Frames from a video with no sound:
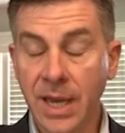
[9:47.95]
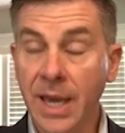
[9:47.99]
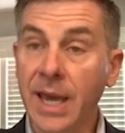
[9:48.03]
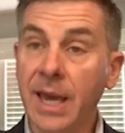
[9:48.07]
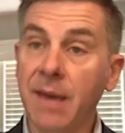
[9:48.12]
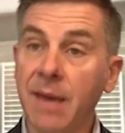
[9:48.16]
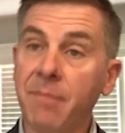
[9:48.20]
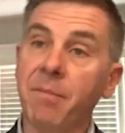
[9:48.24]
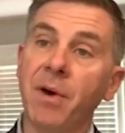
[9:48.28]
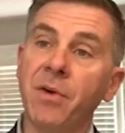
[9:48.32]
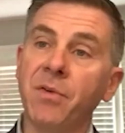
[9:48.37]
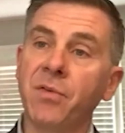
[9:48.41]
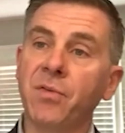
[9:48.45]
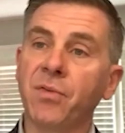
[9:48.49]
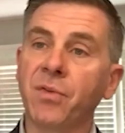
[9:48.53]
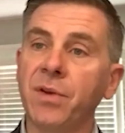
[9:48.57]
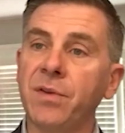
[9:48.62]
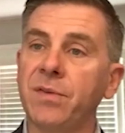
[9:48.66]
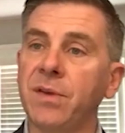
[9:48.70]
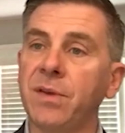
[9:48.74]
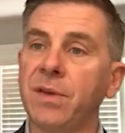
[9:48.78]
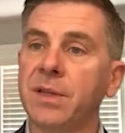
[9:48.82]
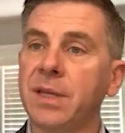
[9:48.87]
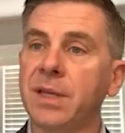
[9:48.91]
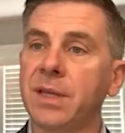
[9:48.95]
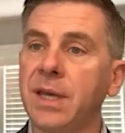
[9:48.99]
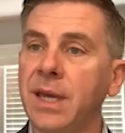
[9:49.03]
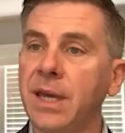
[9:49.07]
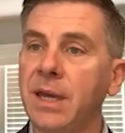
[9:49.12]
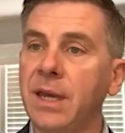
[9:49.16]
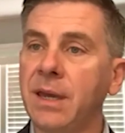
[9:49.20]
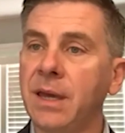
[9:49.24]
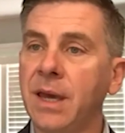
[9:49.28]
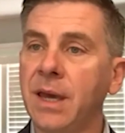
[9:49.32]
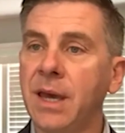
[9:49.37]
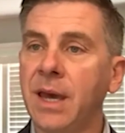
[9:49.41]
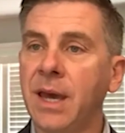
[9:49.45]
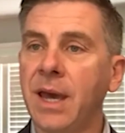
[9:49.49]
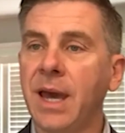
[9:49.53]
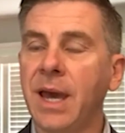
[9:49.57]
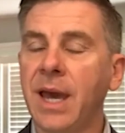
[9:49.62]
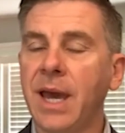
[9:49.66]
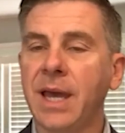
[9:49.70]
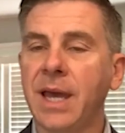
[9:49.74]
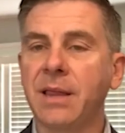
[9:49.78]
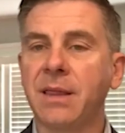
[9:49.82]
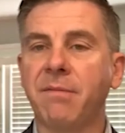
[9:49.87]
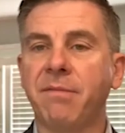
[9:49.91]
And most recently
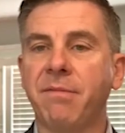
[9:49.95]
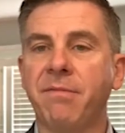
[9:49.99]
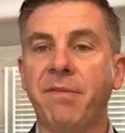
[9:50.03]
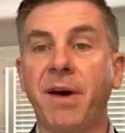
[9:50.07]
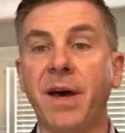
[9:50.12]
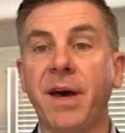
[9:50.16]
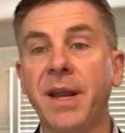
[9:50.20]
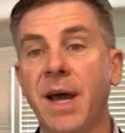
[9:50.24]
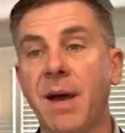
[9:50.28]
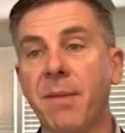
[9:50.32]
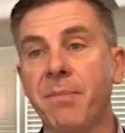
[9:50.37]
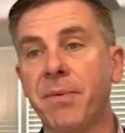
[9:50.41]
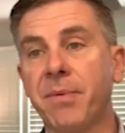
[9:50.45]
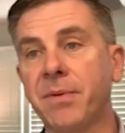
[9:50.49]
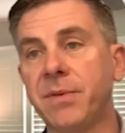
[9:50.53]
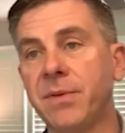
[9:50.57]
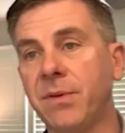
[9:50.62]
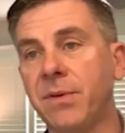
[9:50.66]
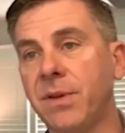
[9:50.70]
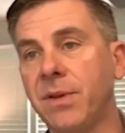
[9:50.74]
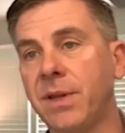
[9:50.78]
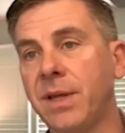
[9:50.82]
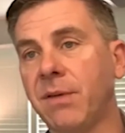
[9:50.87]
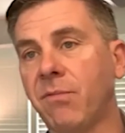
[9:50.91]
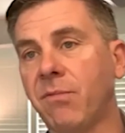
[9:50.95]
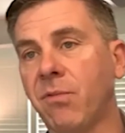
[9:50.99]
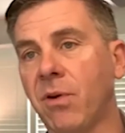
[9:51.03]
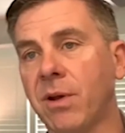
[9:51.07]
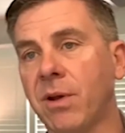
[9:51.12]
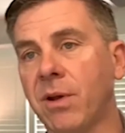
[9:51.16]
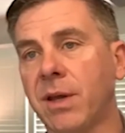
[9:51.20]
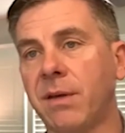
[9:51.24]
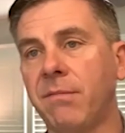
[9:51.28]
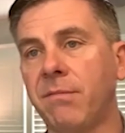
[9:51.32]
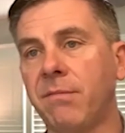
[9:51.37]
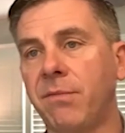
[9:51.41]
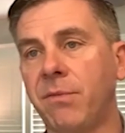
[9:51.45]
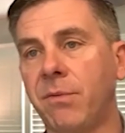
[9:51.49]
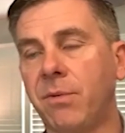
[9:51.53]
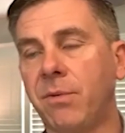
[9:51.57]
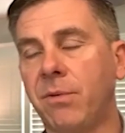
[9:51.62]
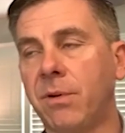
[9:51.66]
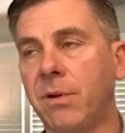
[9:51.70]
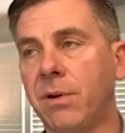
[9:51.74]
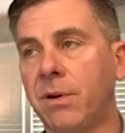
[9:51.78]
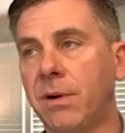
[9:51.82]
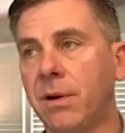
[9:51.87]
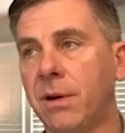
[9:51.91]
had the fun opportunity of working
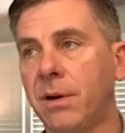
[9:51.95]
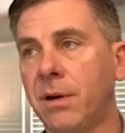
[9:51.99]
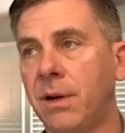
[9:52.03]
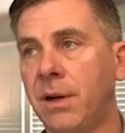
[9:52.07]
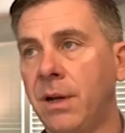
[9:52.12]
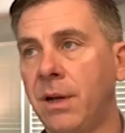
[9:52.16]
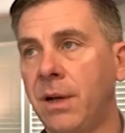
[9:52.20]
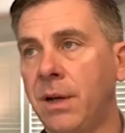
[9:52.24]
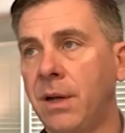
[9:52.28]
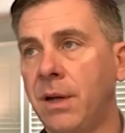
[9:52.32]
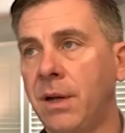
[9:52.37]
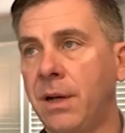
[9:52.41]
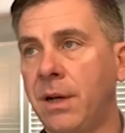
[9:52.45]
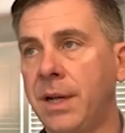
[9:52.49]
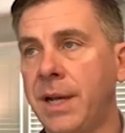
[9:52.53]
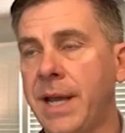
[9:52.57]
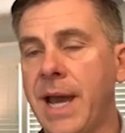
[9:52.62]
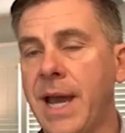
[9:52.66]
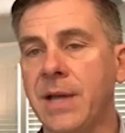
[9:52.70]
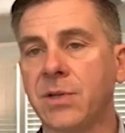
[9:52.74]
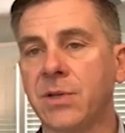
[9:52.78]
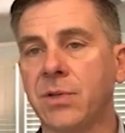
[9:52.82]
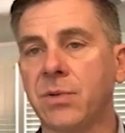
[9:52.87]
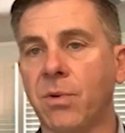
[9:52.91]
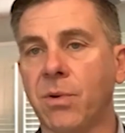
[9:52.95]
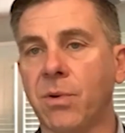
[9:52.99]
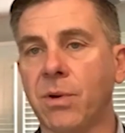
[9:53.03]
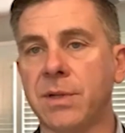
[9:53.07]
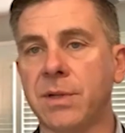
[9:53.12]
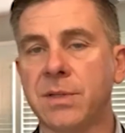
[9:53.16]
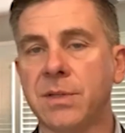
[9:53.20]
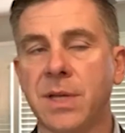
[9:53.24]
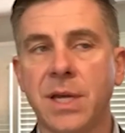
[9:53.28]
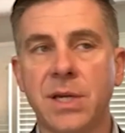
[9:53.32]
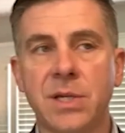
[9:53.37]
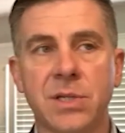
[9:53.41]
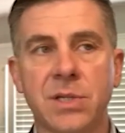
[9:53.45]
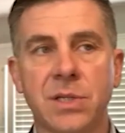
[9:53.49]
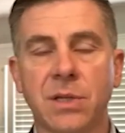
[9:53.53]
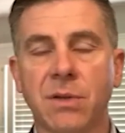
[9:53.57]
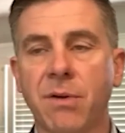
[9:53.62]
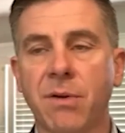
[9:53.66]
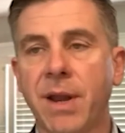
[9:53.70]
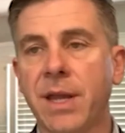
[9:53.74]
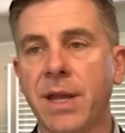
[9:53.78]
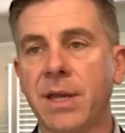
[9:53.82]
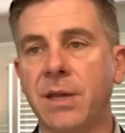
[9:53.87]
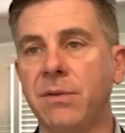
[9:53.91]
for a national organization, the
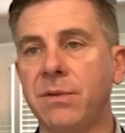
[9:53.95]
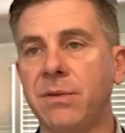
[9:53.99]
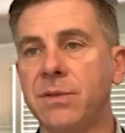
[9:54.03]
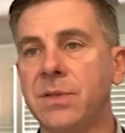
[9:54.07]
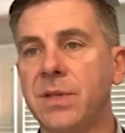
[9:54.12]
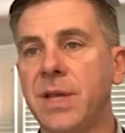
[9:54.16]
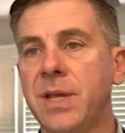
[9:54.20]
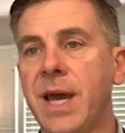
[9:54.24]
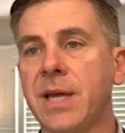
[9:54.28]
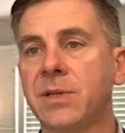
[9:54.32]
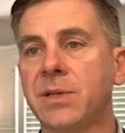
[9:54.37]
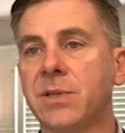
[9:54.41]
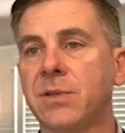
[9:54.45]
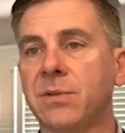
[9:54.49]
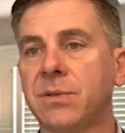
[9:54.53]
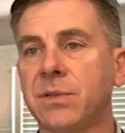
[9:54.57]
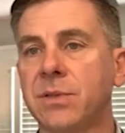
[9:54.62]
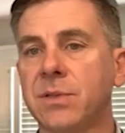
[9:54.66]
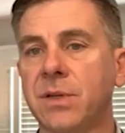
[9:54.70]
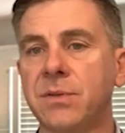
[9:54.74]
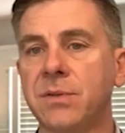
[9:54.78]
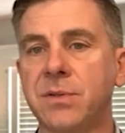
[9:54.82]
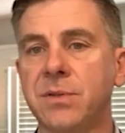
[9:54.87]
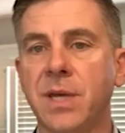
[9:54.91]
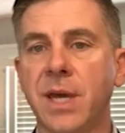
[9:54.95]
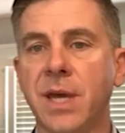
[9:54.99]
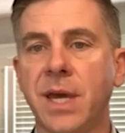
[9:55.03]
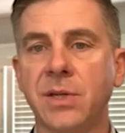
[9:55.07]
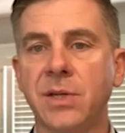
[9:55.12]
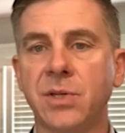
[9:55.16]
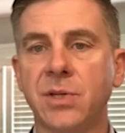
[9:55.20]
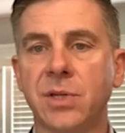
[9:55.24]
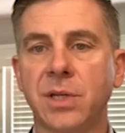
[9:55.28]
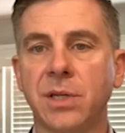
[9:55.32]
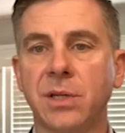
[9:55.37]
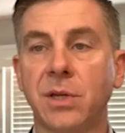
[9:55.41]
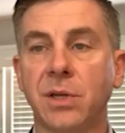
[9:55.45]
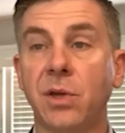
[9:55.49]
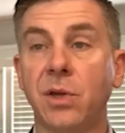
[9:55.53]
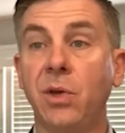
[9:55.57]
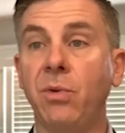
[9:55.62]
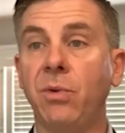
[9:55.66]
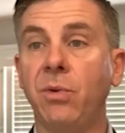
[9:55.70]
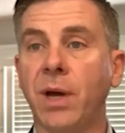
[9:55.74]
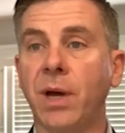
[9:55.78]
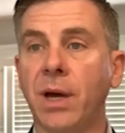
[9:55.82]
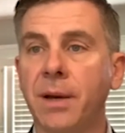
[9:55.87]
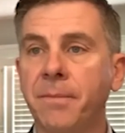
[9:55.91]
Credit Unions National Association,
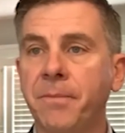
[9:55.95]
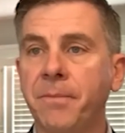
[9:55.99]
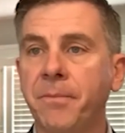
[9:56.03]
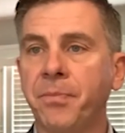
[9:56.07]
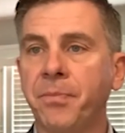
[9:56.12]
CUNA,